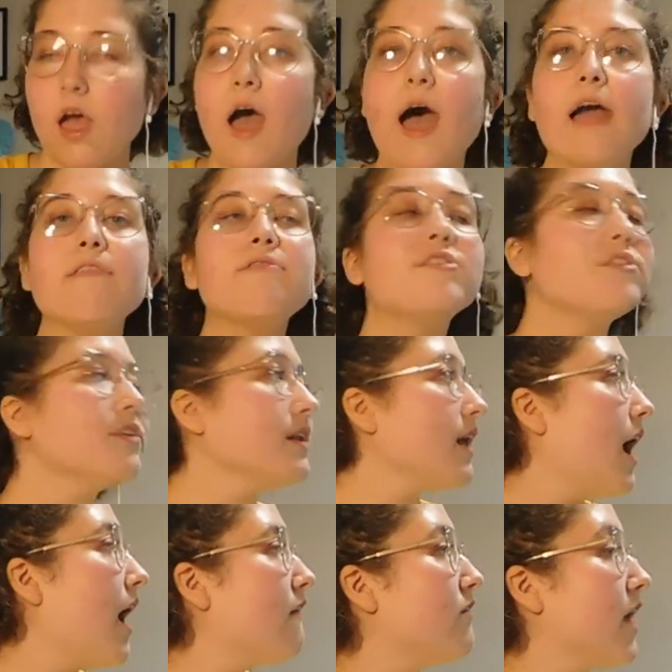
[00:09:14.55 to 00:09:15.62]
I literally
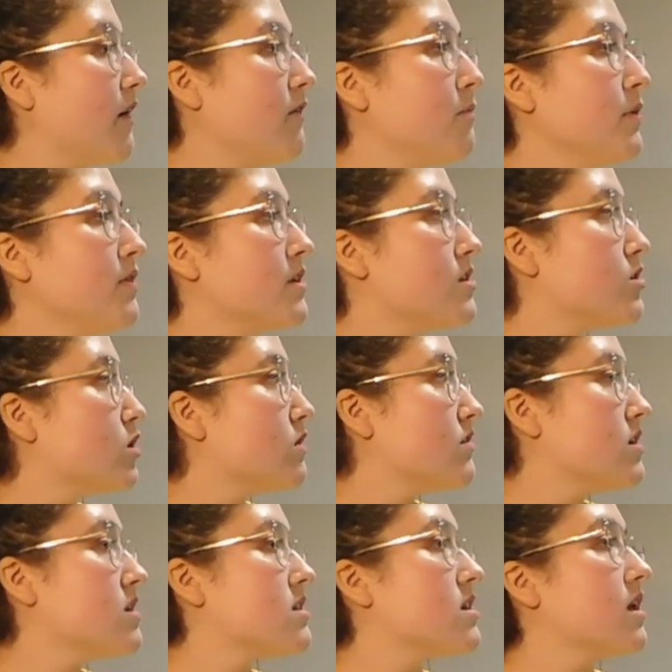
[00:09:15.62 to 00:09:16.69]
haven't been this
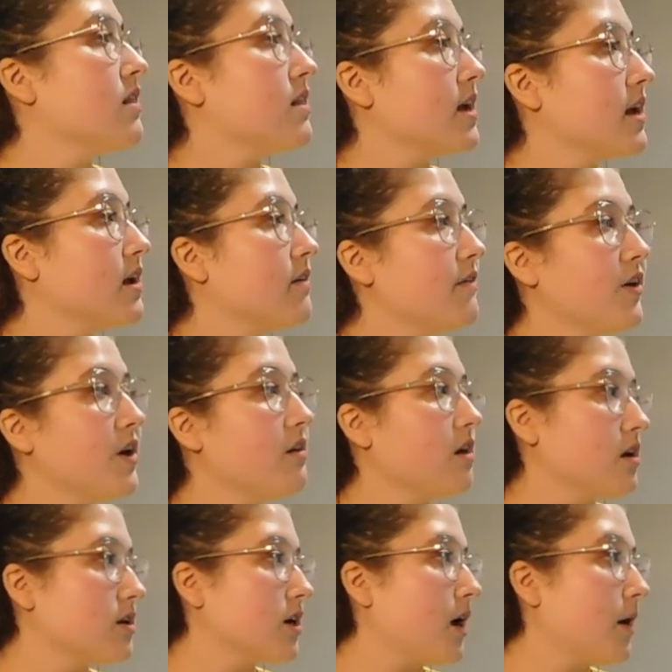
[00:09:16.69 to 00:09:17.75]
nervous in, like, a very
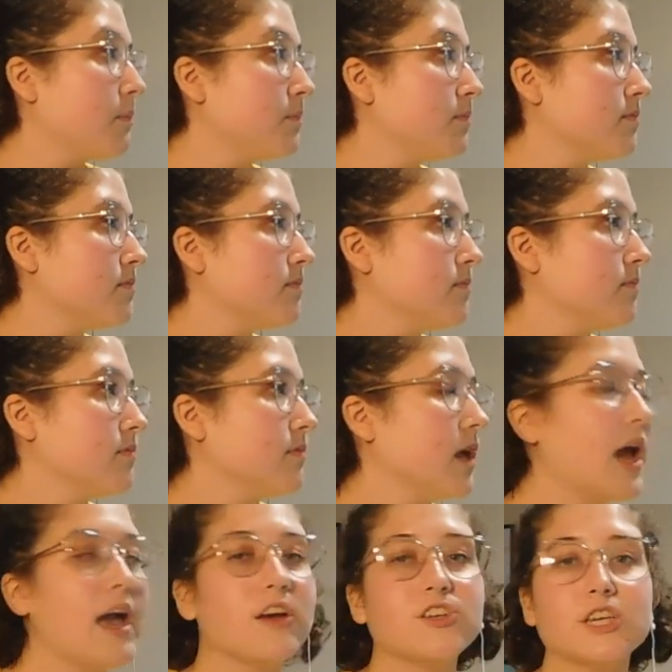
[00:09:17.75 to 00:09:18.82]
long time.
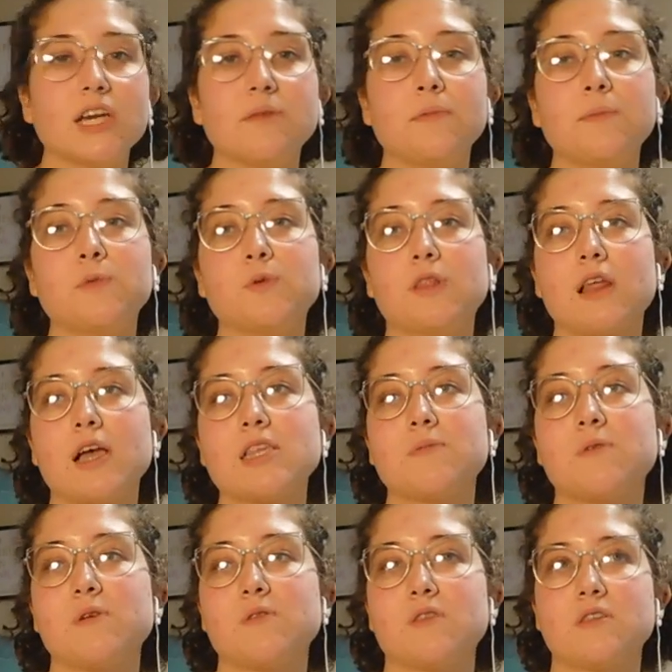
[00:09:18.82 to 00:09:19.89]
I actually can't remember when the last
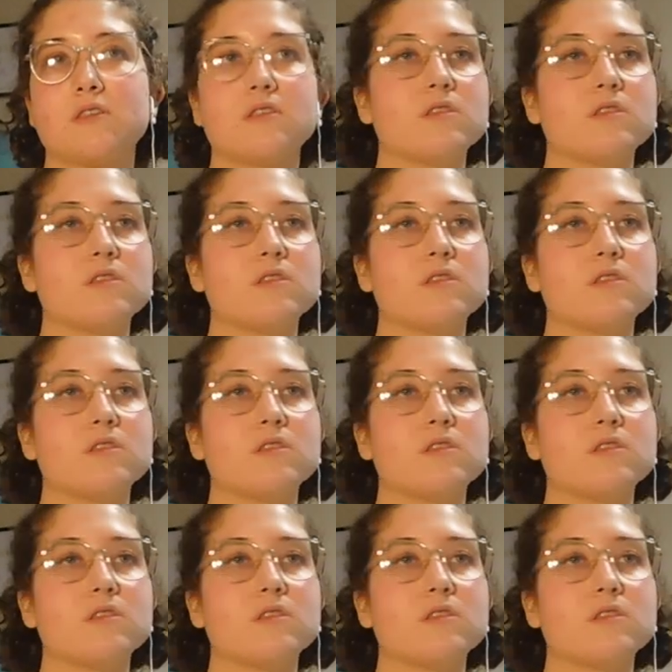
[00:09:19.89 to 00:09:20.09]
time I was.